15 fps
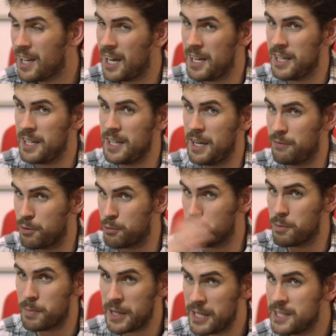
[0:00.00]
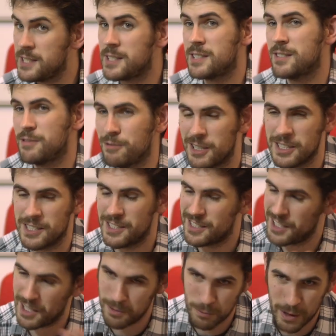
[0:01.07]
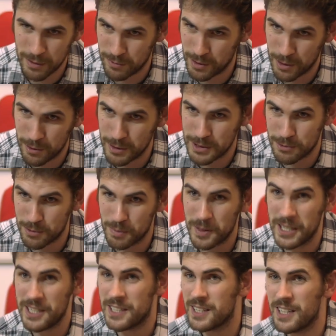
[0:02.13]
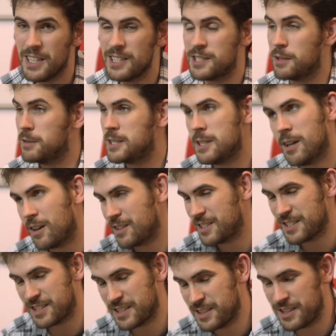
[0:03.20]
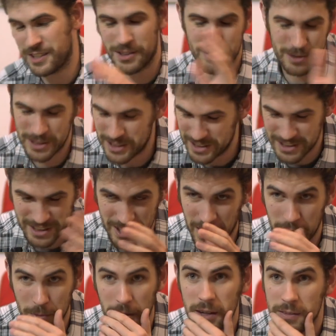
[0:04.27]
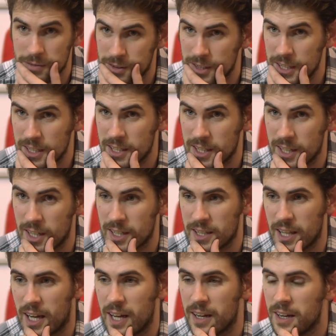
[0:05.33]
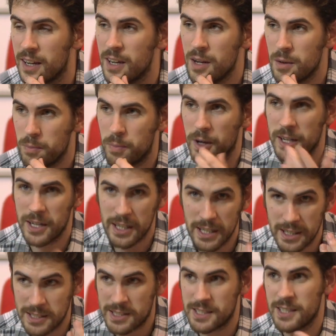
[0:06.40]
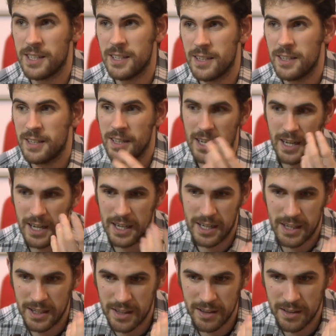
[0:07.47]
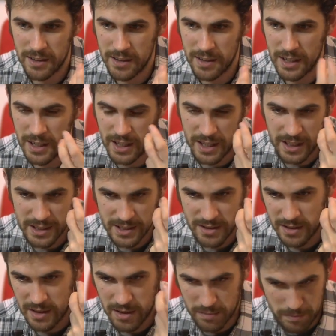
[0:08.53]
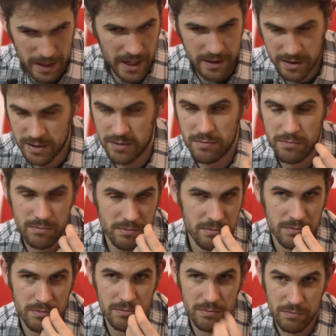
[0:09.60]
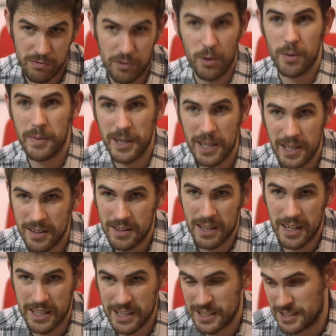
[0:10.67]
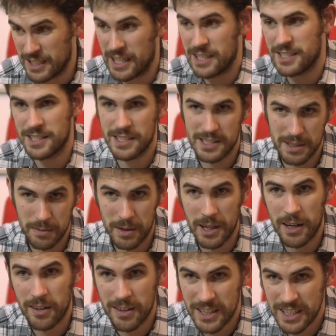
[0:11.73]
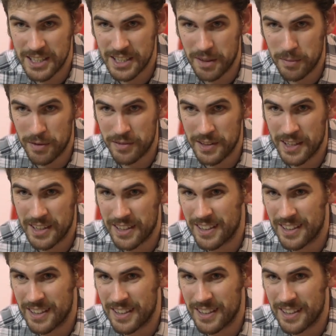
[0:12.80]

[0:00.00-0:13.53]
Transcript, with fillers: And it never repeats, whereas a sine wave will always repeat. So it's not just a distorted sine wave or anything like that, but it is a it is a math formula. I guess that's the similarity type of thing.